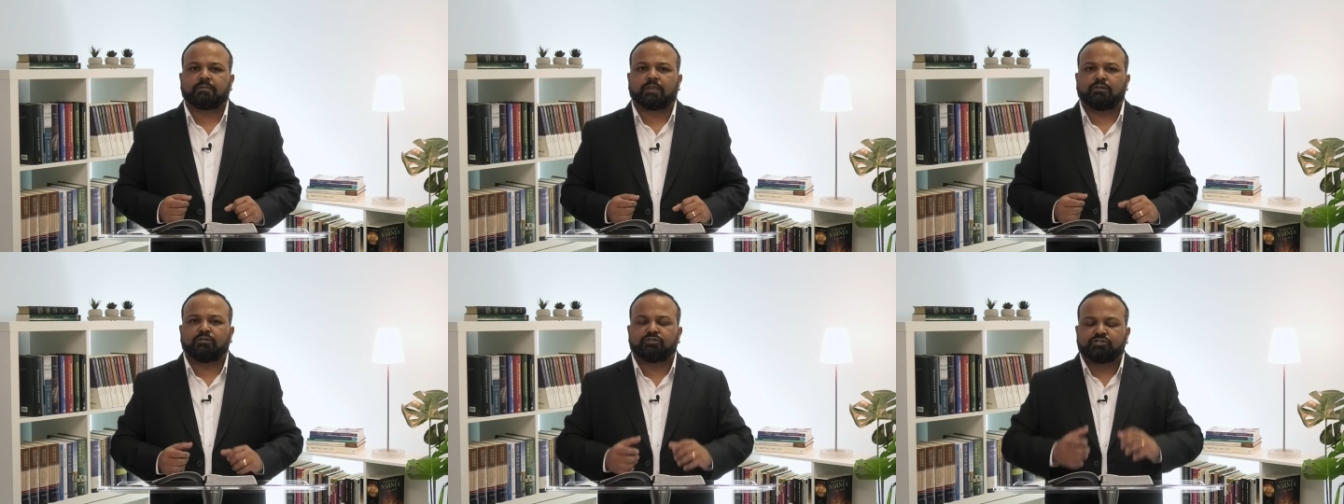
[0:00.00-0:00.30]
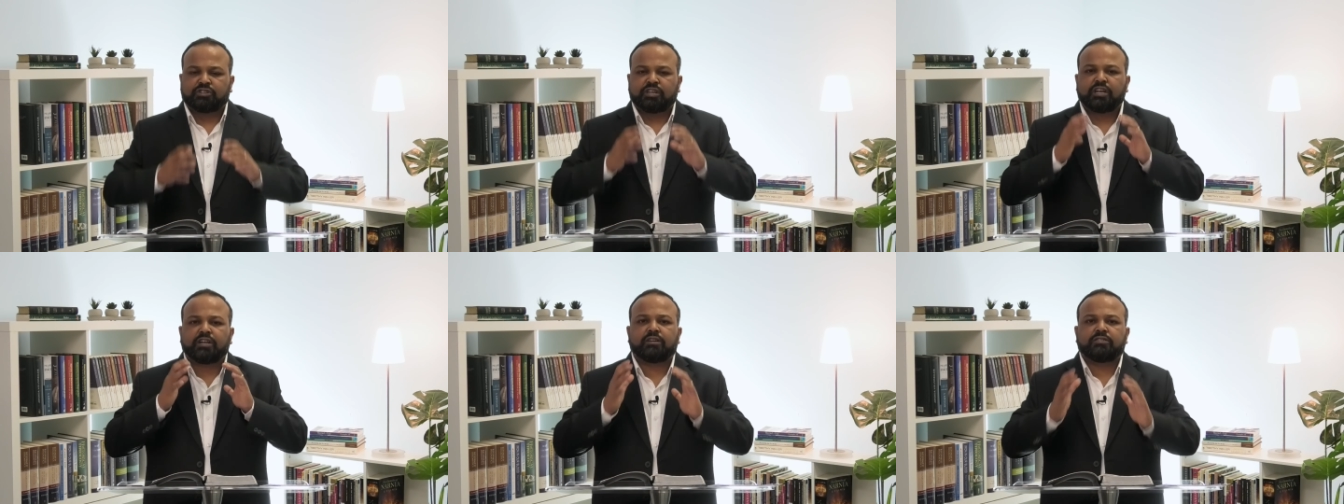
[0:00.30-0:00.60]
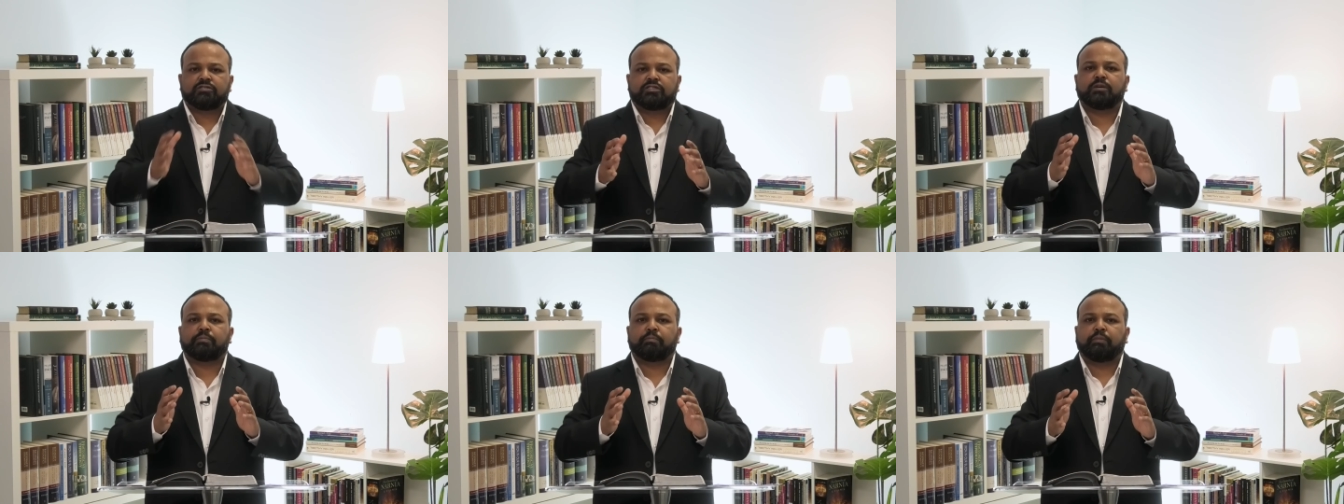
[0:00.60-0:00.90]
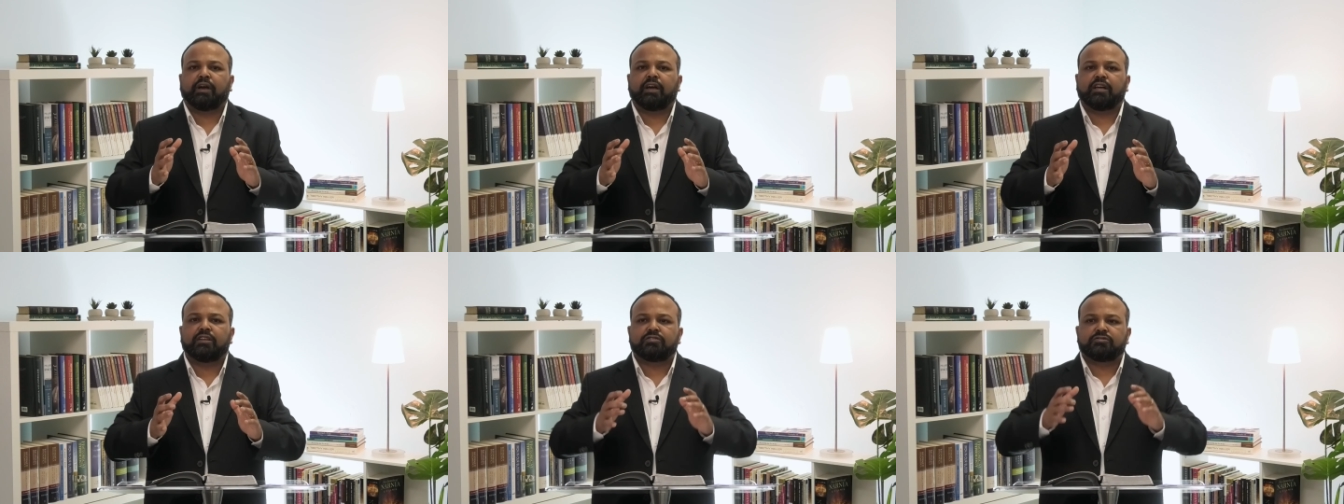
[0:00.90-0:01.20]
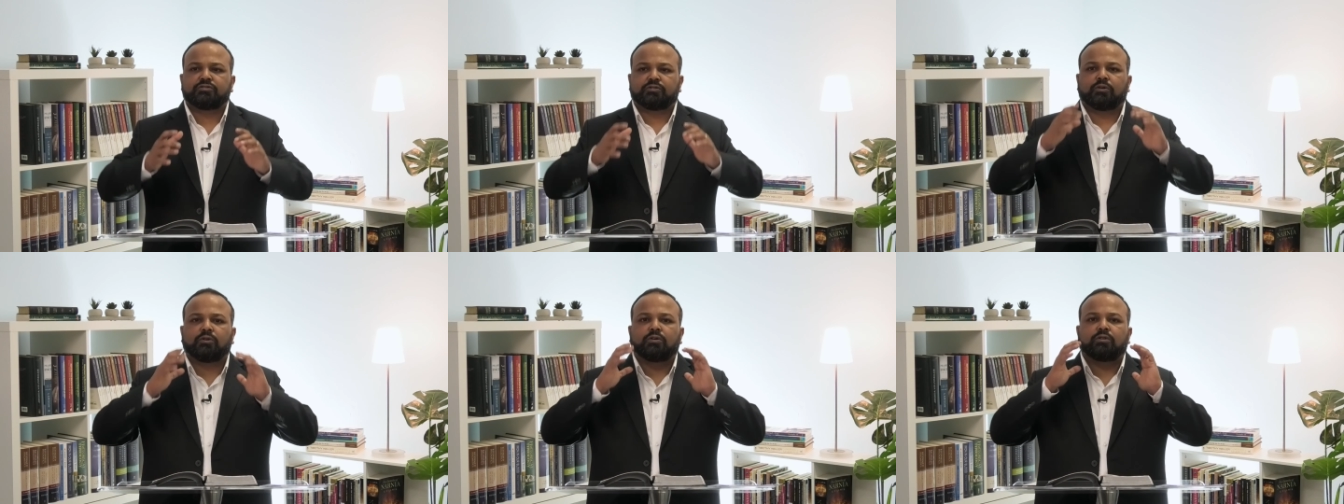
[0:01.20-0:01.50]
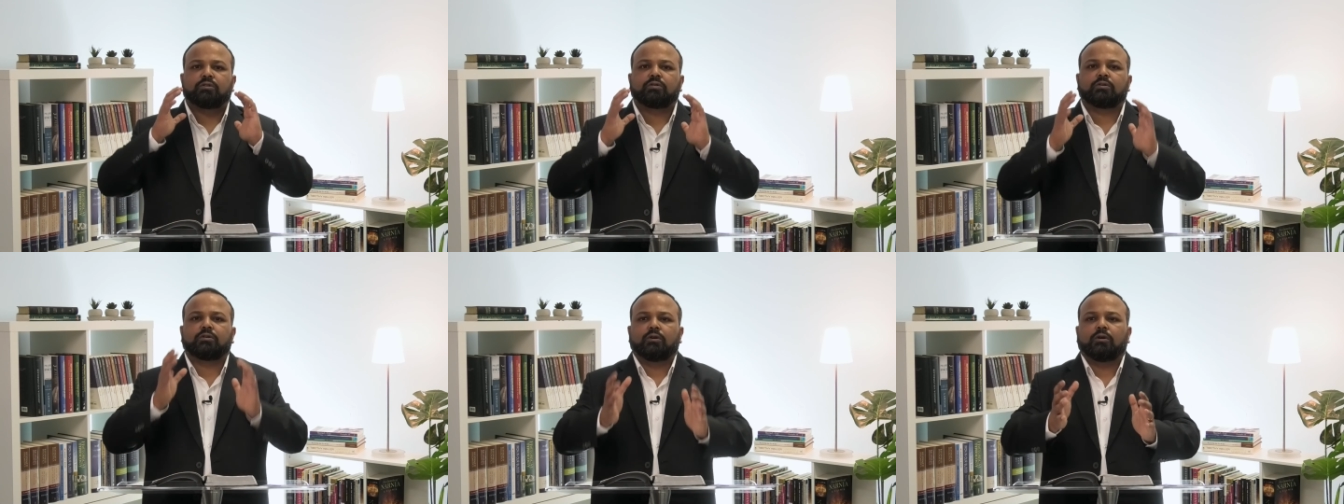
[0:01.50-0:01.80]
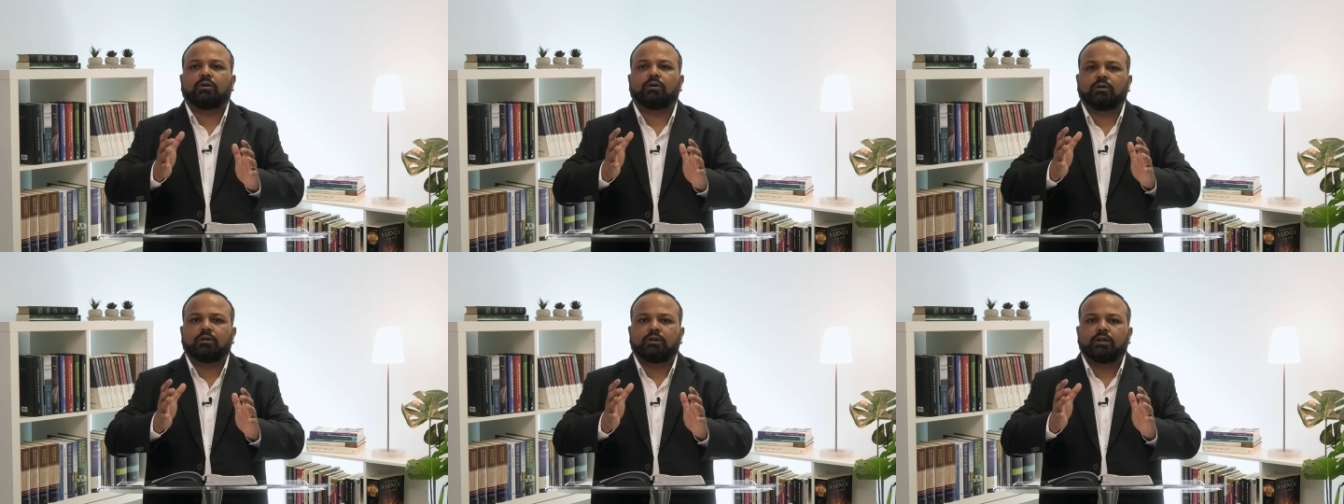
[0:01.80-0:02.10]
Your status depends on
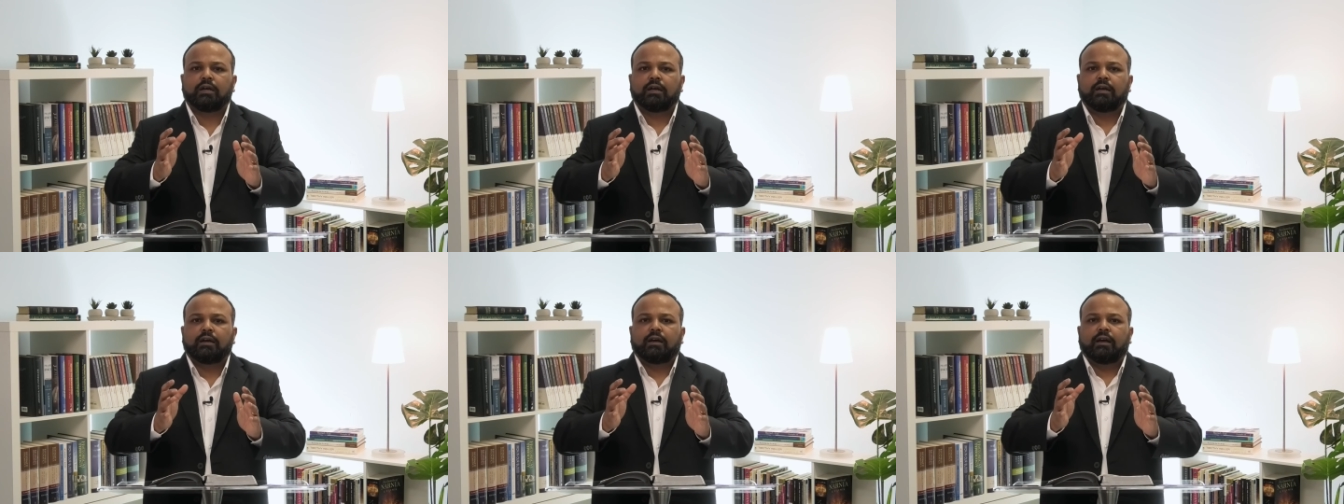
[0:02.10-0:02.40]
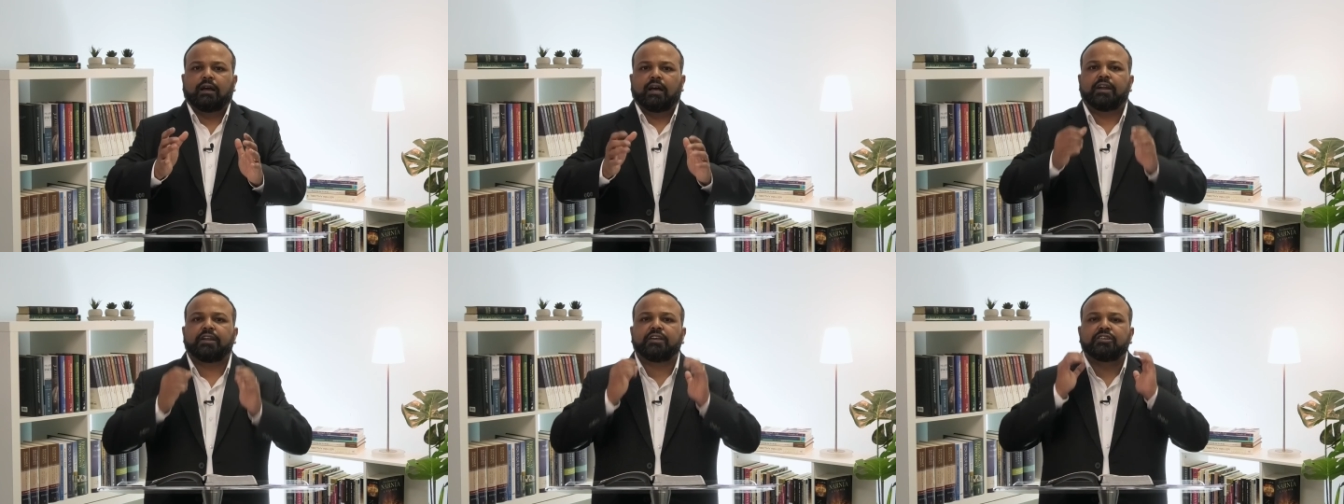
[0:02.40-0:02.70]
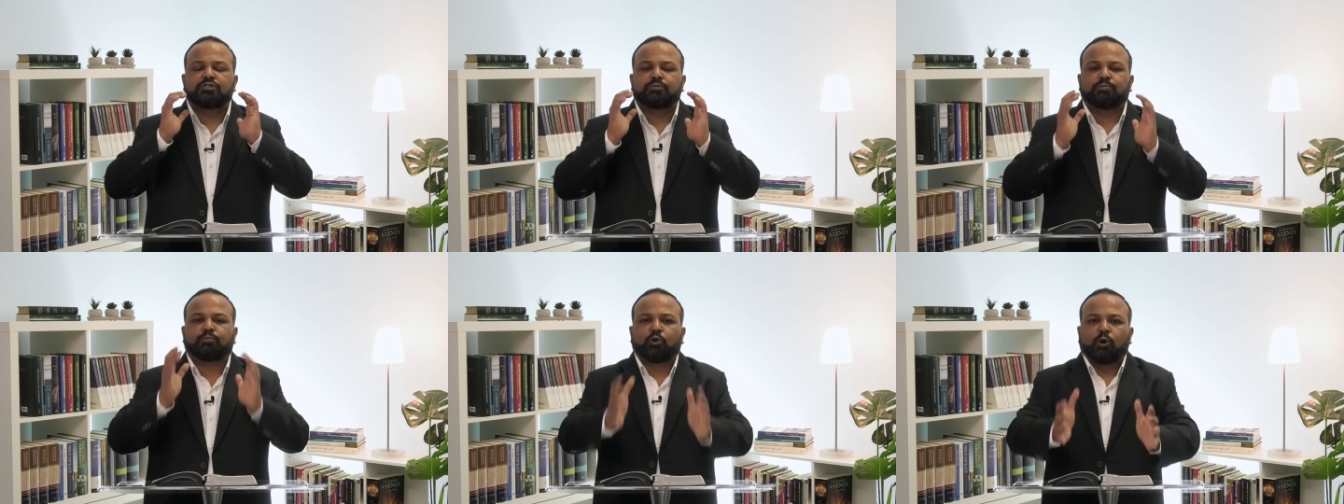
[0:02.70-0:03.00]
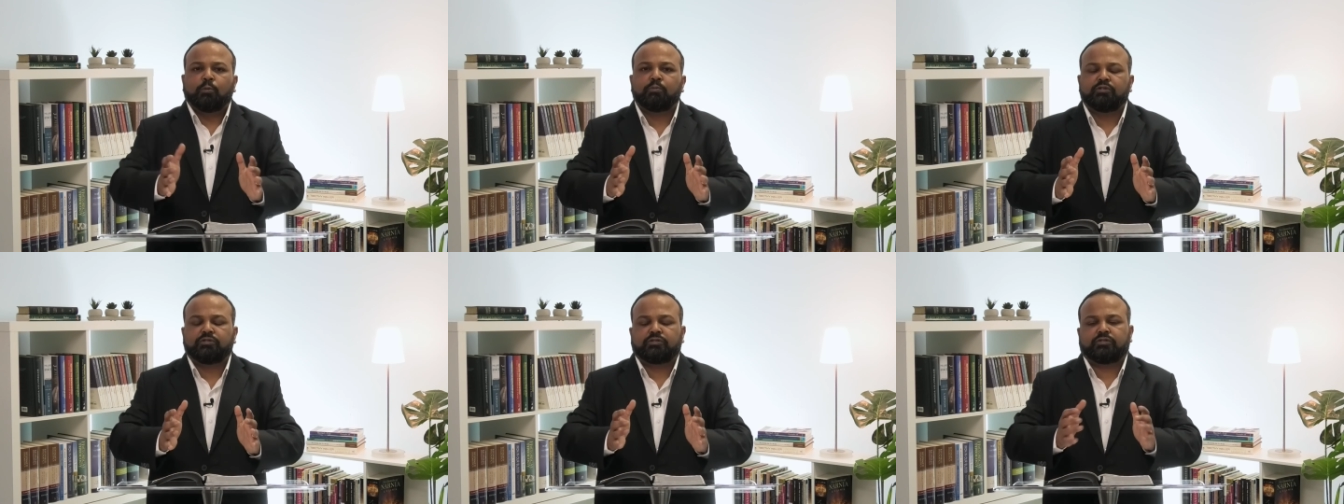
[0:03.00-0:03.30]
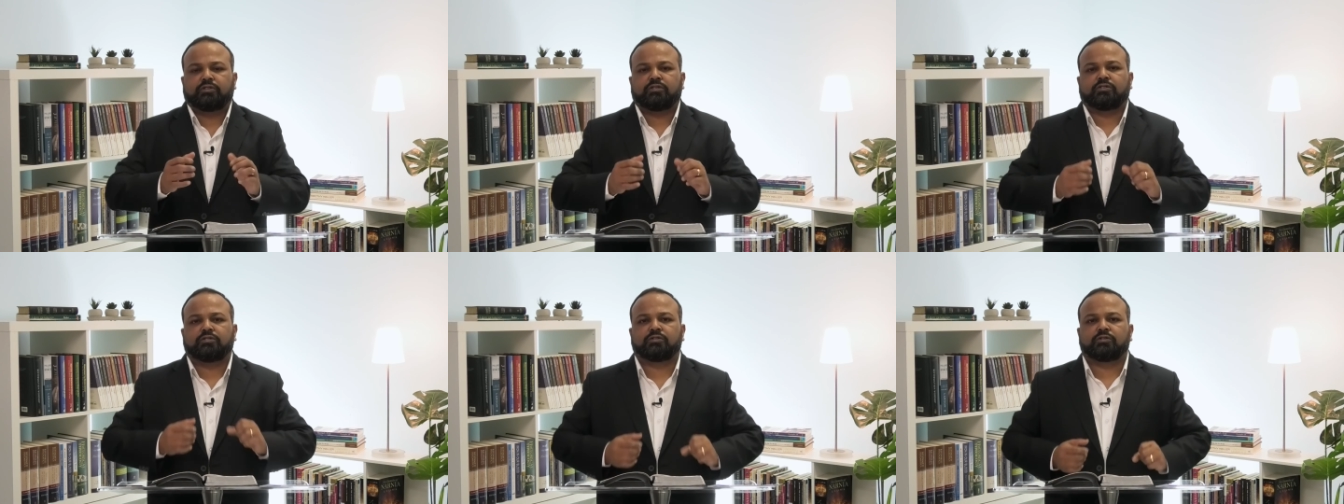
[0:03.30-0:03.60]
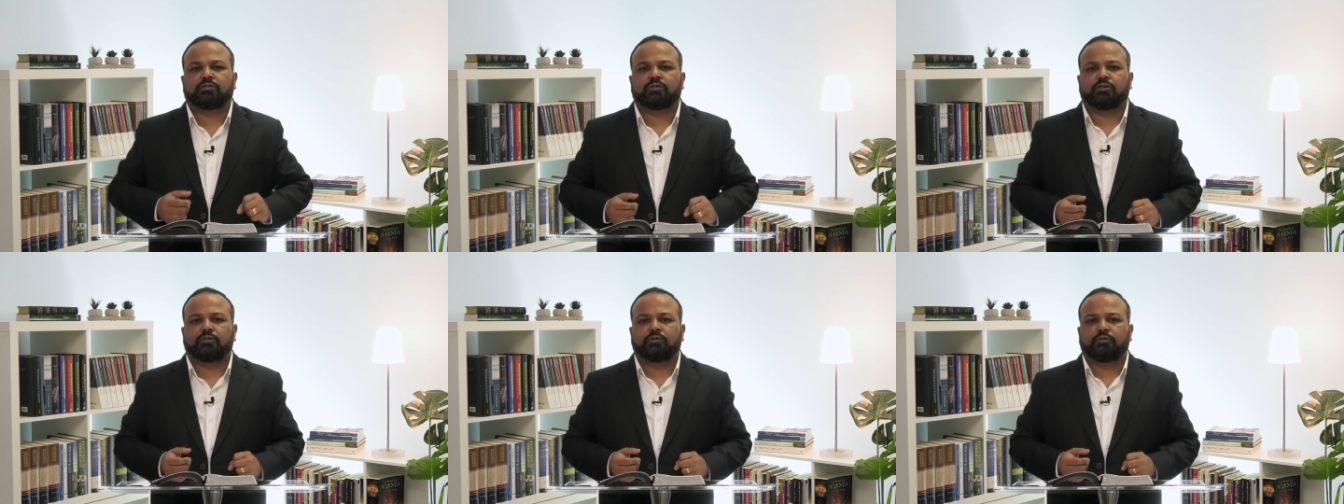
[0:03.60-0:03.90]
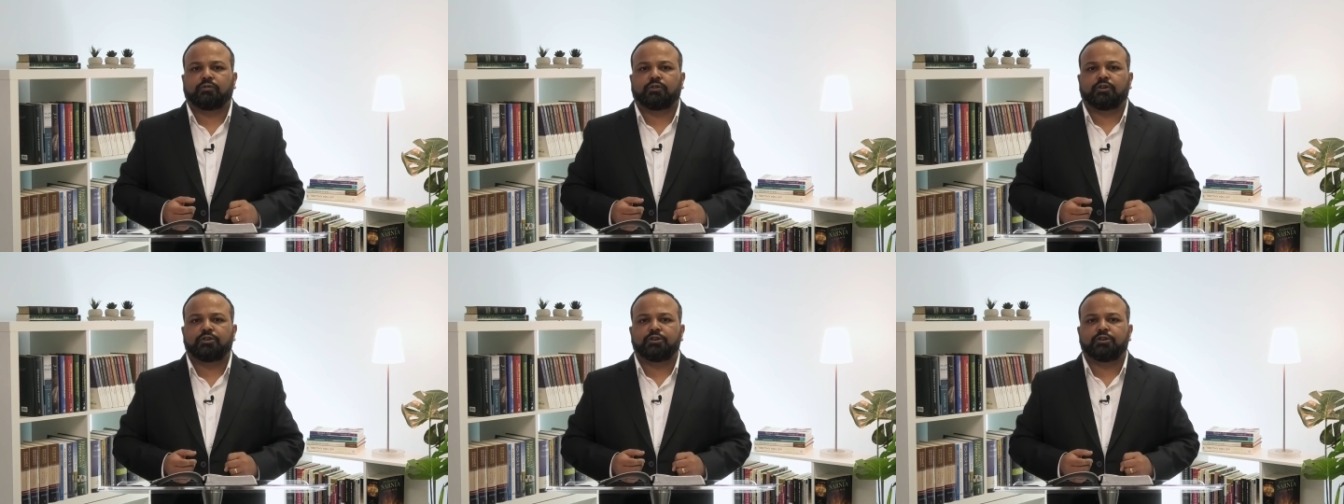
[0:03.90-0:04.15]
God and His promises for